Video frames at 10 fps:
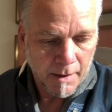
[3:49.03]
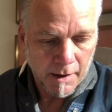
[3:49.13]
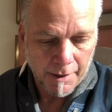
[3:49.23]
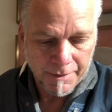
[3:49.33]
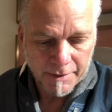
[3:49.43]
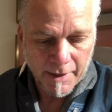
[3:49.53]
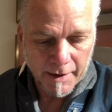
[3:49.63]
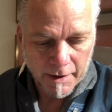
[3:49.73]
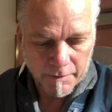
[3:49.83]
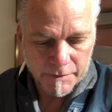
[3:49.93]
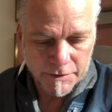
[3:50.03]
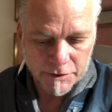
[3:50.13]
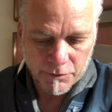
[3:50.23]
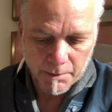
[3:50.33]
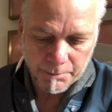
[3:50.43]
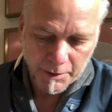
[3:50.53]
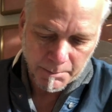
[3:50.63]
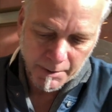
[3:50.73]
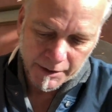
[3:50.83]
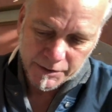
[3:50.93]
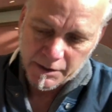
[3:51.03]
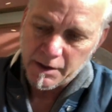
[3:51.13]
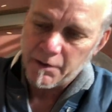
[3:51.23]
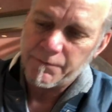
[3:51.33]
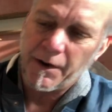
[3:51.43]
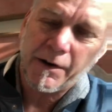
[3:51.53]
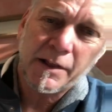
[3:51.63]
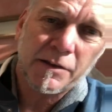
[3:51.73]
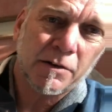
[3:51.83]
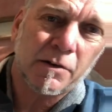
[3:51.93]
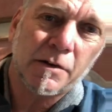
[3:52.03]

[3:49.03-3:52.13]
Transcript: I think that covers this drum pretty much. Very little,